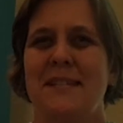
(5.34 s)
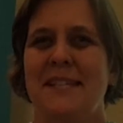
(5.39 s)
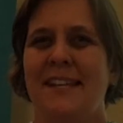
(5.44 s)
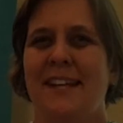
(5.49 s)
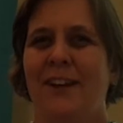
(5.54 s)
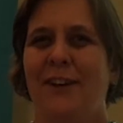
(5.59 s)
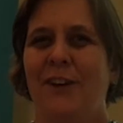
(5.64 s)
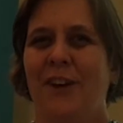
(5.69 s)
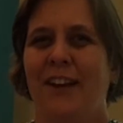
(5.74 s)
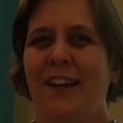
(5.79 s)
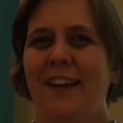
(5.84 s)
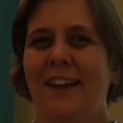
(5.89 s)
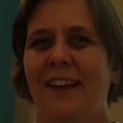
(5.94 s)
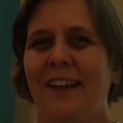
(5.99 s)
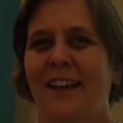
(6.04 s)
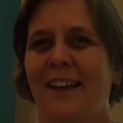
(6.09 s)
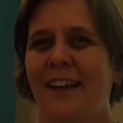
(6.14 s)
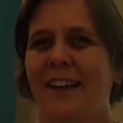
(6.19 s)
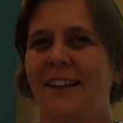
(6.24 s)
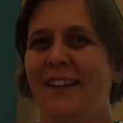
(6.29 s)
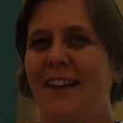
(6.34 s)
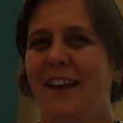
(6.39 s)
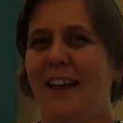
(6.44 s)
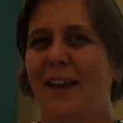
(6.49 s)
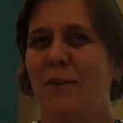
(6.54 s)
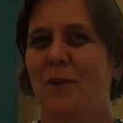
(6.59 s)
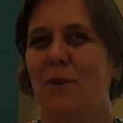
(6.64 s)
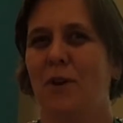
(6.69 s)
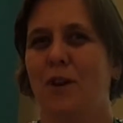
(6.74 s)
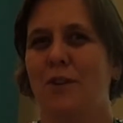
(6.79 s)
is Bettina Koelle and
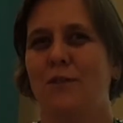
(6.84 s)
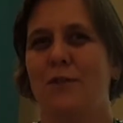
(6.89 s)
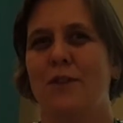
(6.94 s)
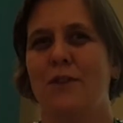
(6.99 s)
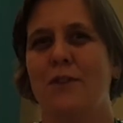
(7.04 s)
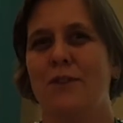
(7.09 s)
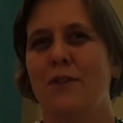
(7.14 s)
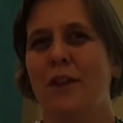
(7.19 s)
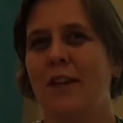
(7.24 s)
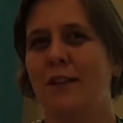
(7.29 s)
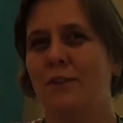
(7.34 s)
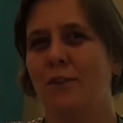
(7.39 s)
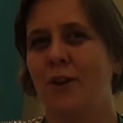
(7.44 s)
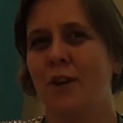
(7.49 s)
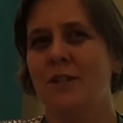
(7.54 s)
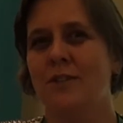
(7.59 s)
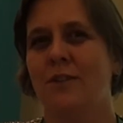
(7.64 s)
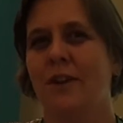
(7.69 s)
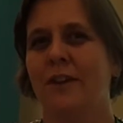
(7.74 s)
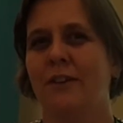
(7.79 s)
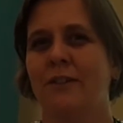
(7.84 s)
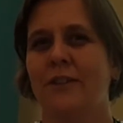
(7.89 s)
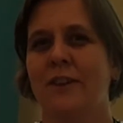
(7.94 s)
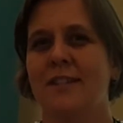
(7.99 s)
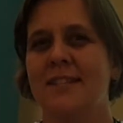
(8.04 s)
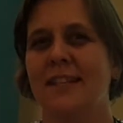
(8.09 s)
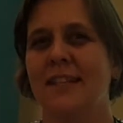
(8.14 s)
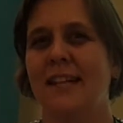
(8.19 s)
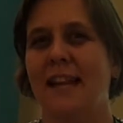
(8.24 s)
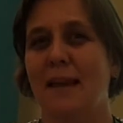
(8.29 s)
I work for the Red Cross Red
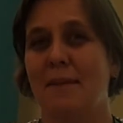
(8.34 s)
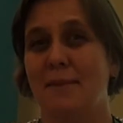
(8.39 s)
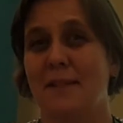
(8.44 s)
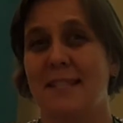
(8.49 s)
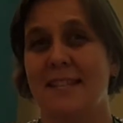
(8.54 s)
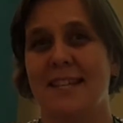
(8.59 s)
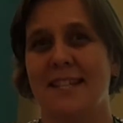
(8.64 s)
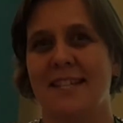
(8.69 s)
Crescent Climate